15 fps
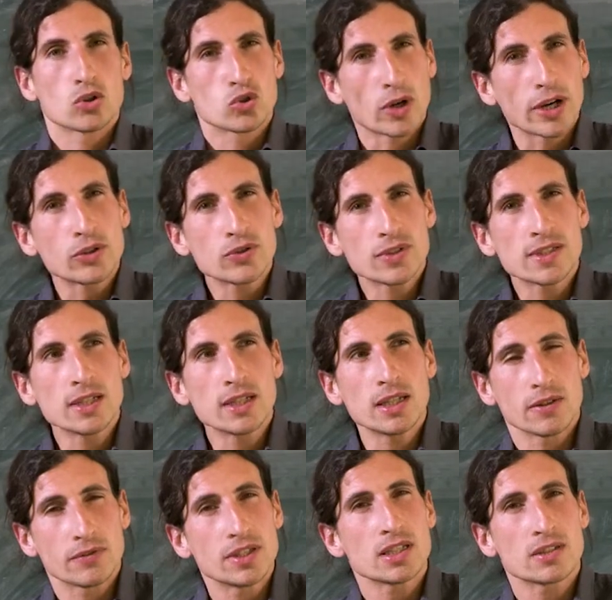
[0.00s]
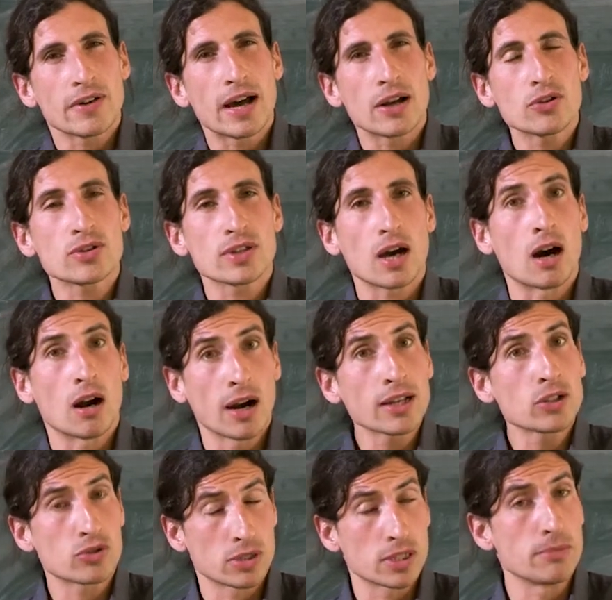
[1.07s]
Try to see if these values are
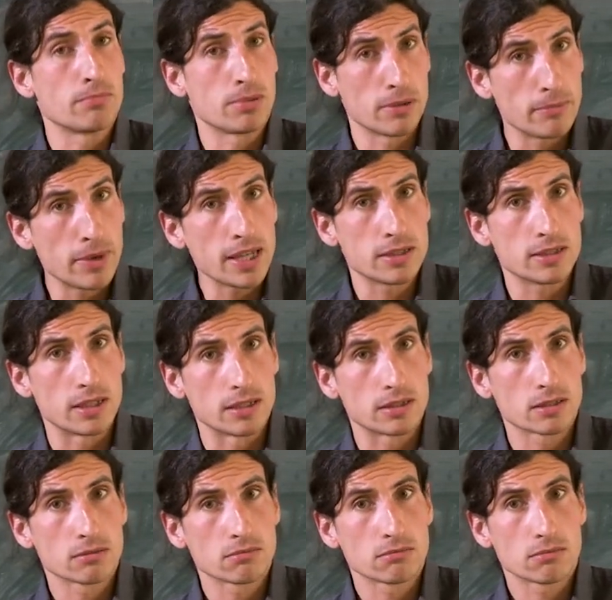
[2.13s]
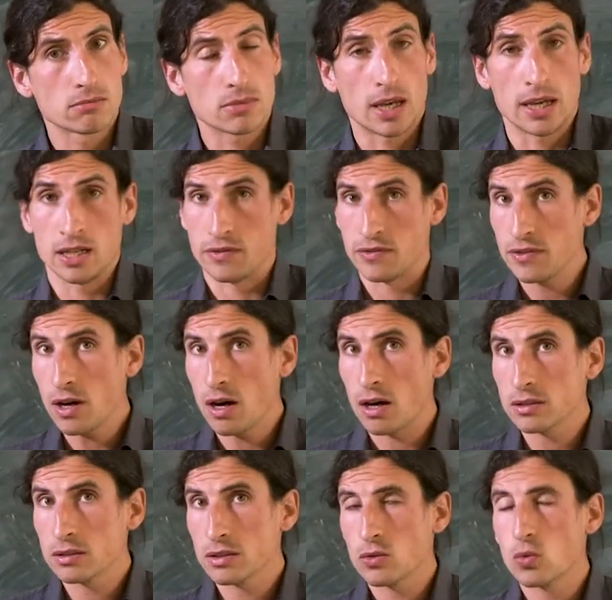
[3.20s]
actually implemented, and if
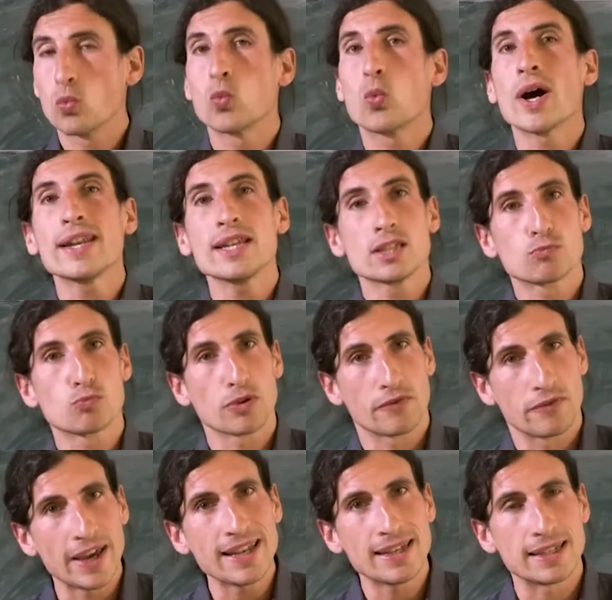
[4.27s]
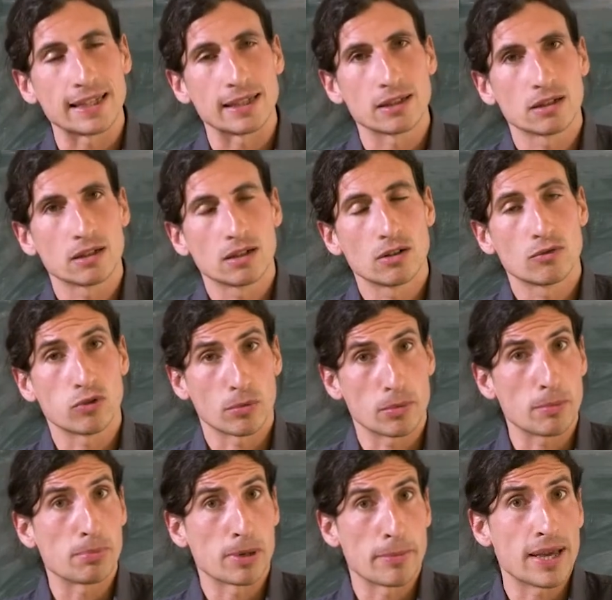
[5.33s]
not, what is preventing from
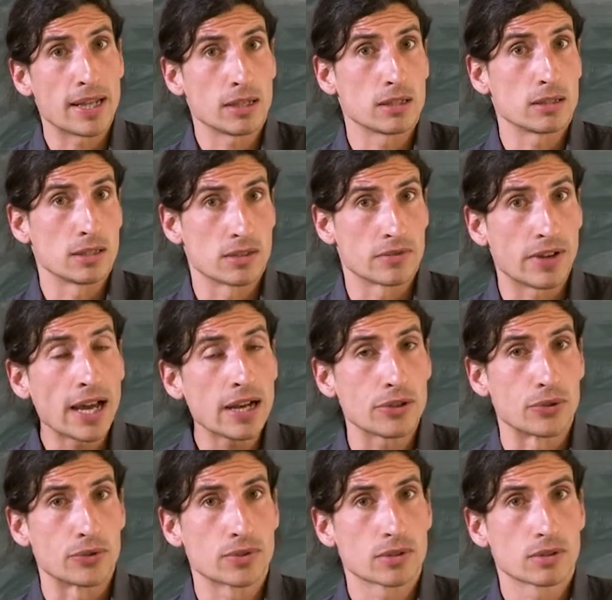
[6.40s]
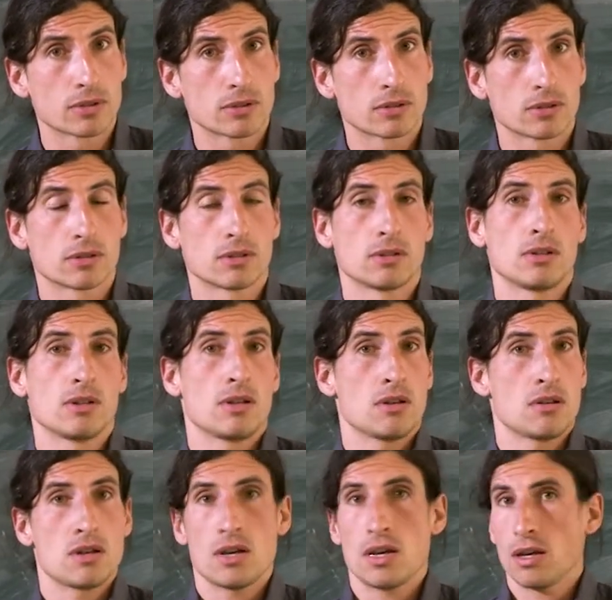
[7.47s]
implementing these values.
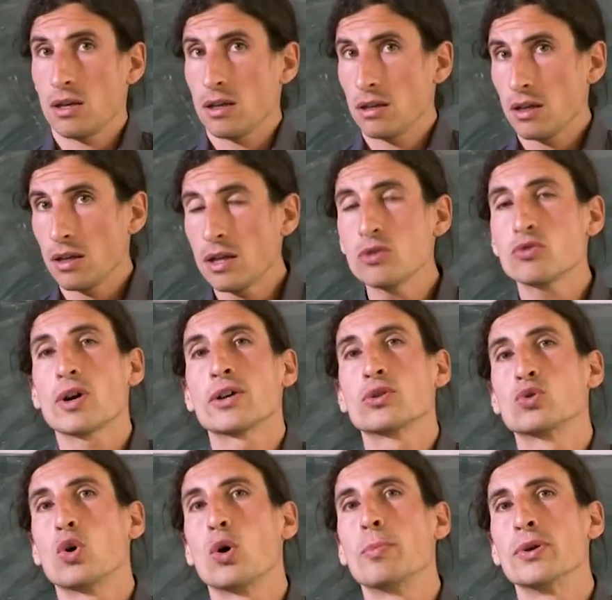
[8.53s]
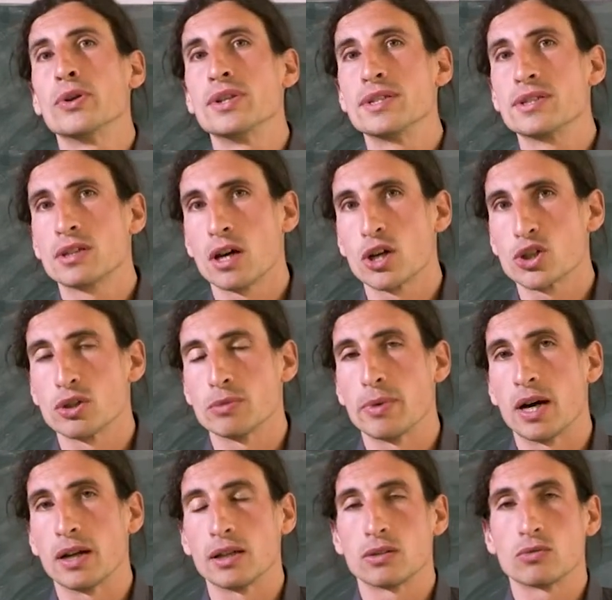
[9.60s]
And try to open a discussion
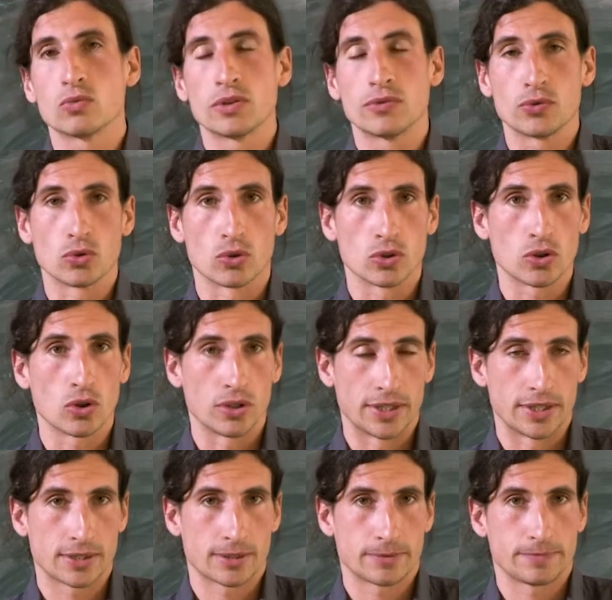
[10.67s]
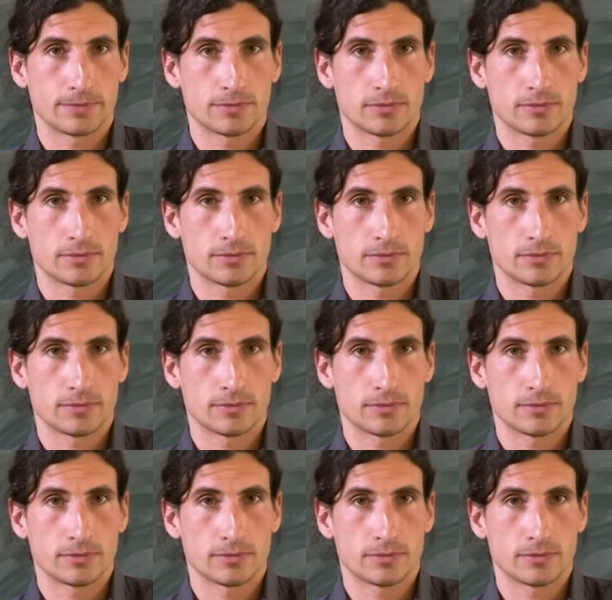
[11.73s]
about it with your colleagues.